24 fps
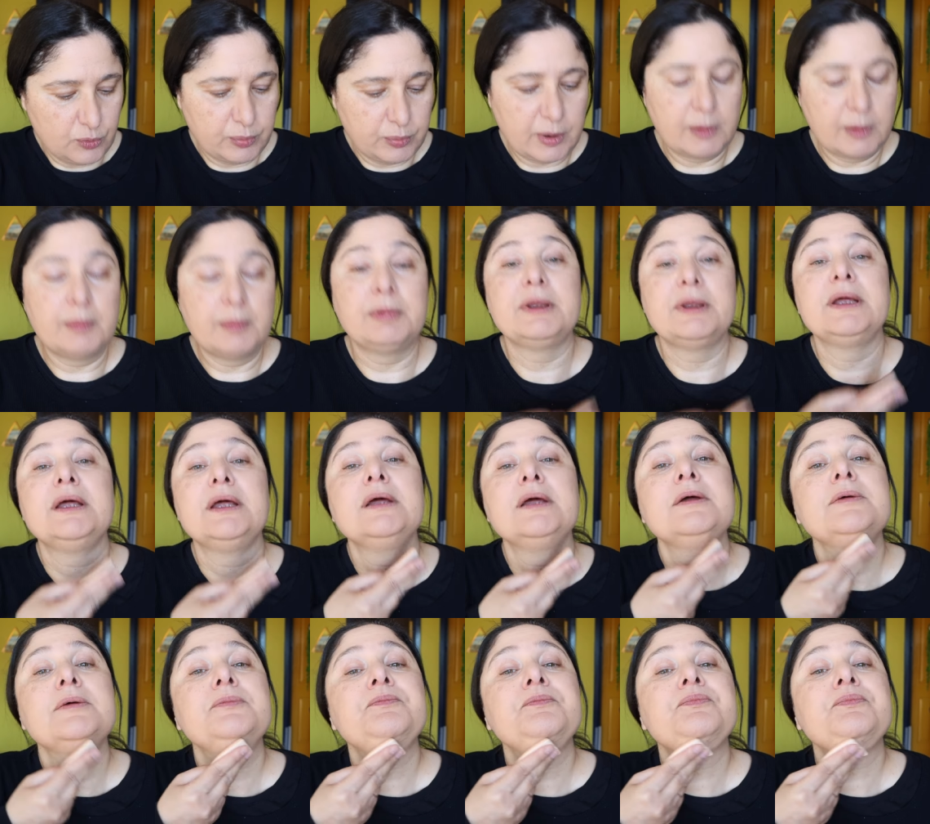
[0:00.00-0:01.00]
probably
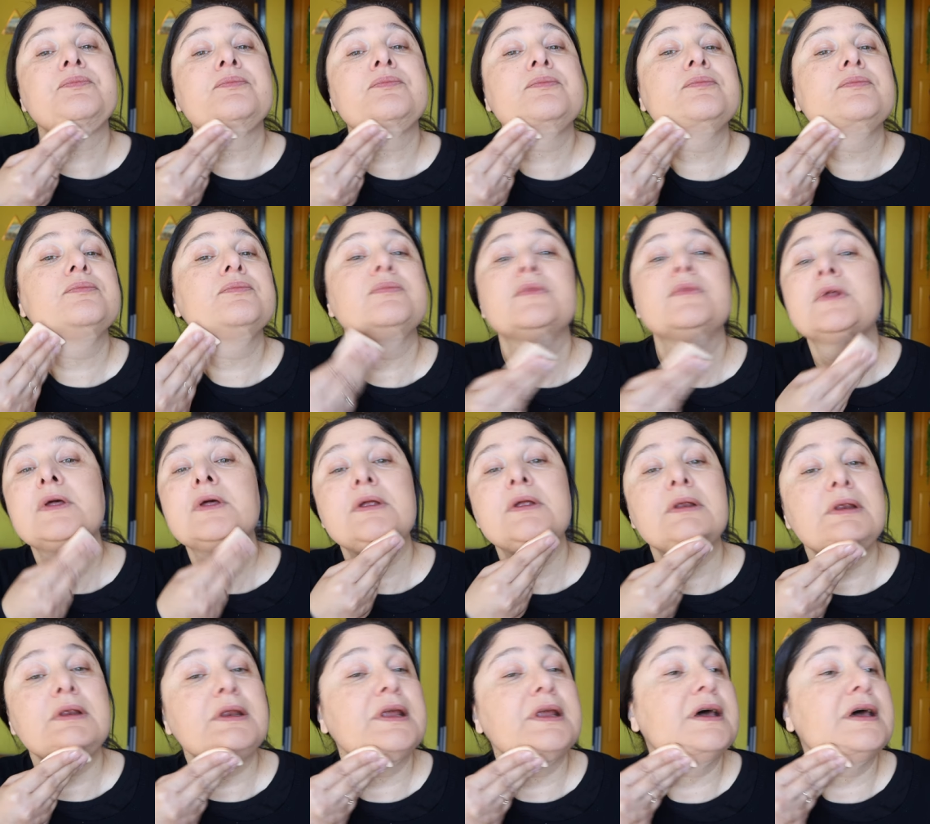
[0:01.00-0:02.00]

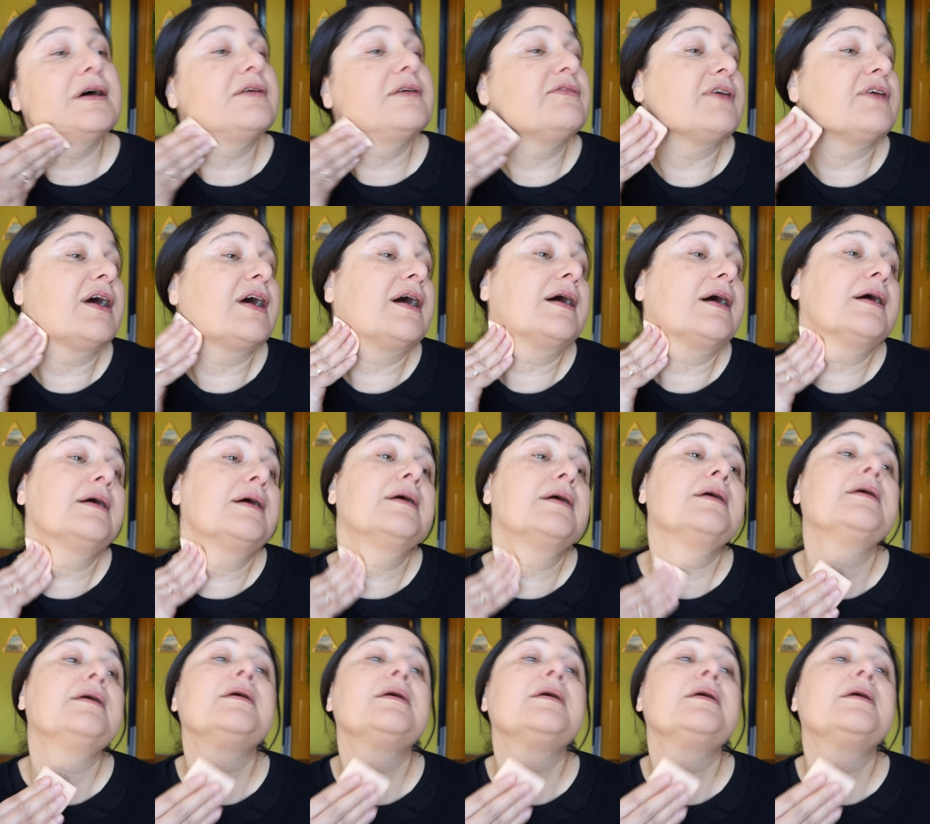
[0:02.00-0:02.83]
never